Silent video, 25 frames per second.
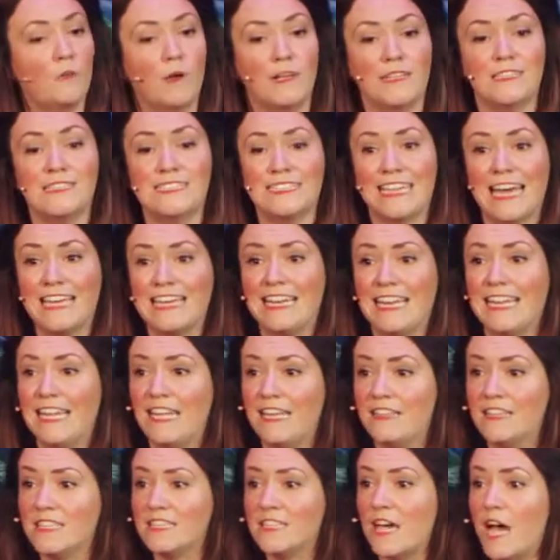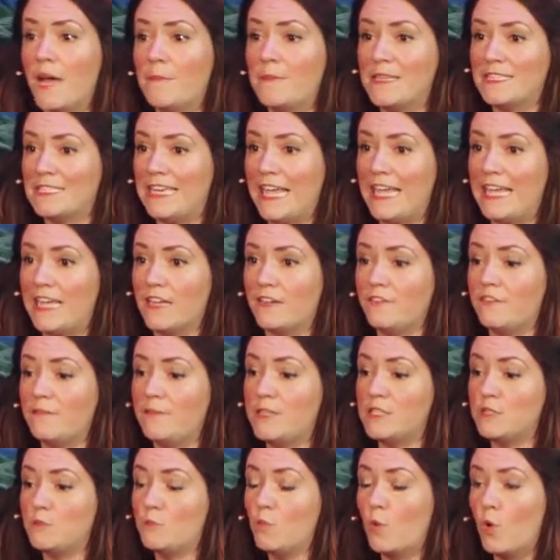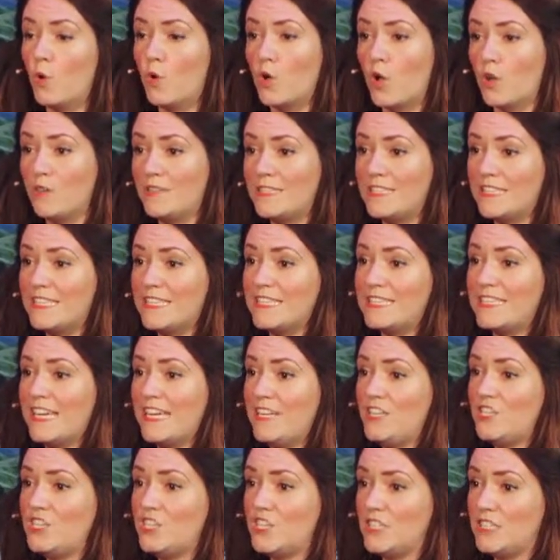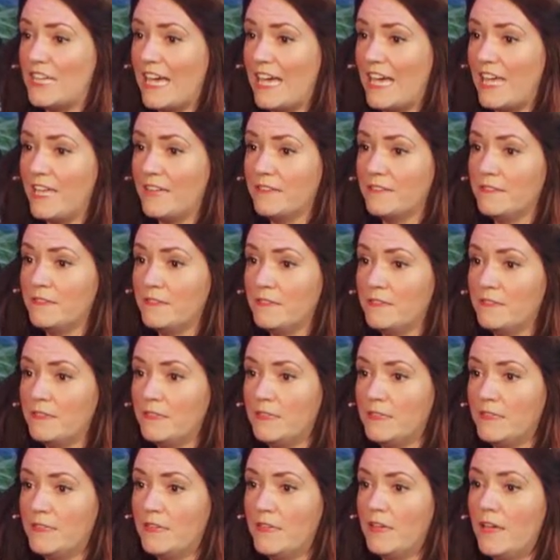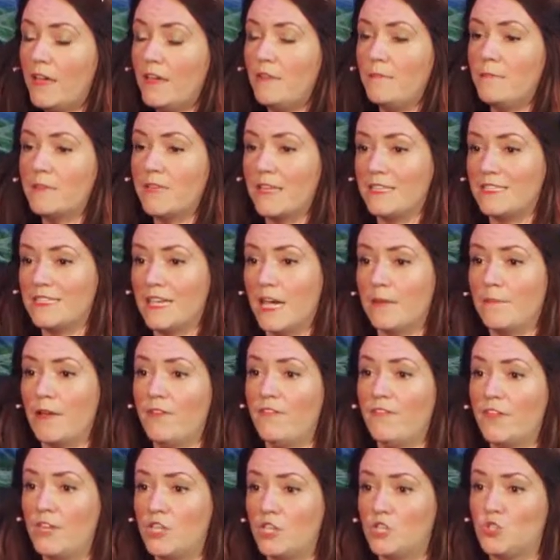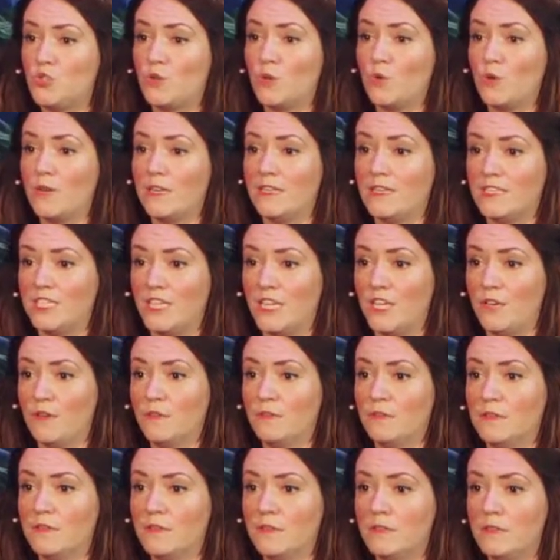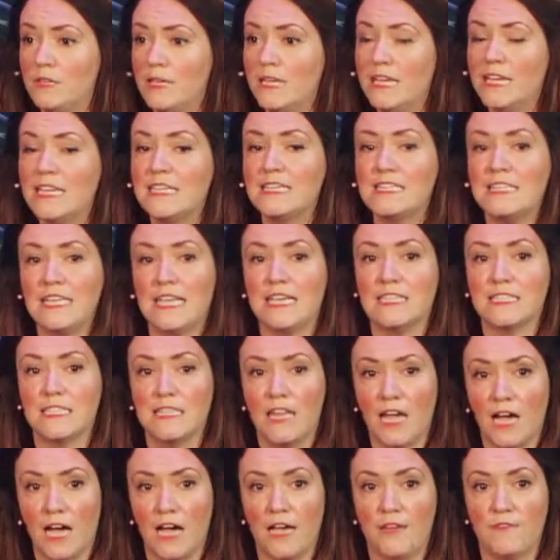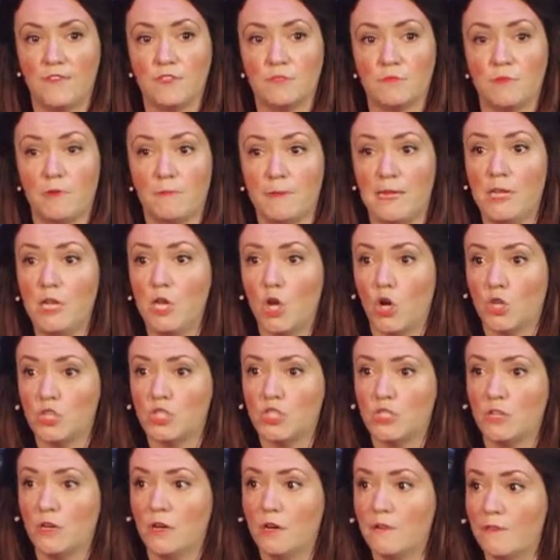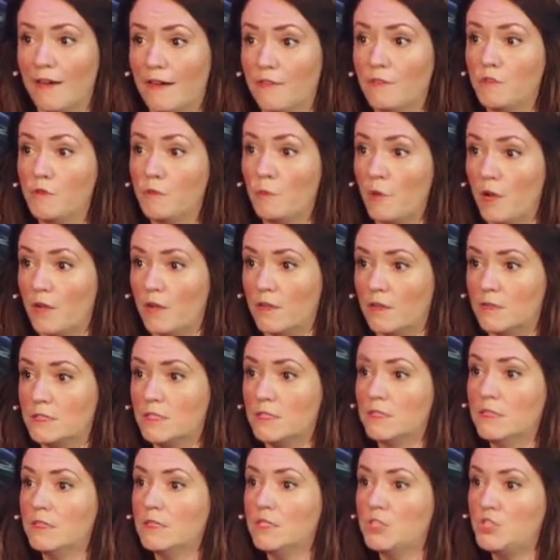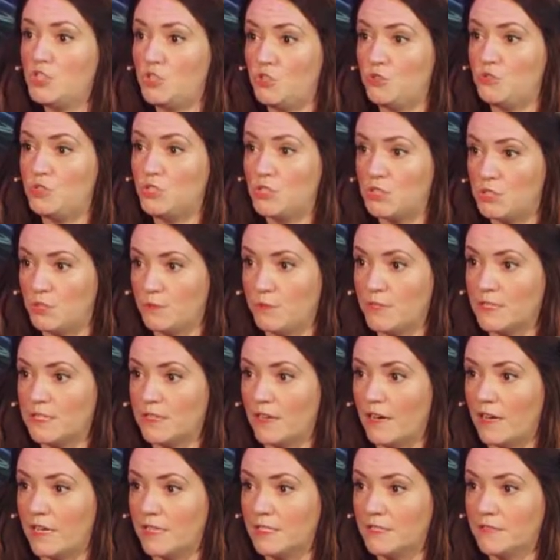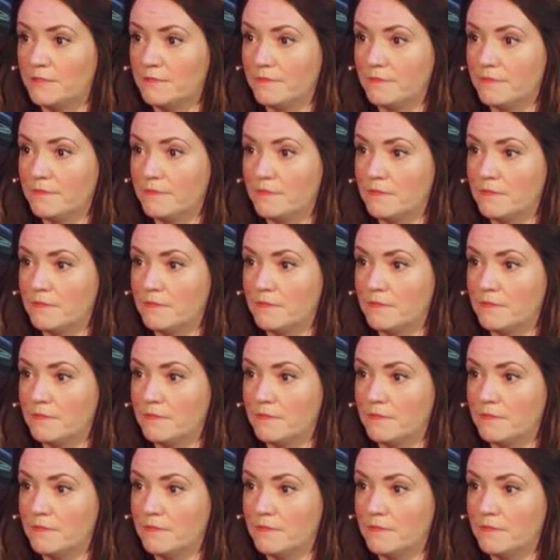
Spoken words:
Well, sadly, in the time it's taken for me to walk onto the stage today, and by the time I finish talking to you, six lives would have been lost around the world due to suicide.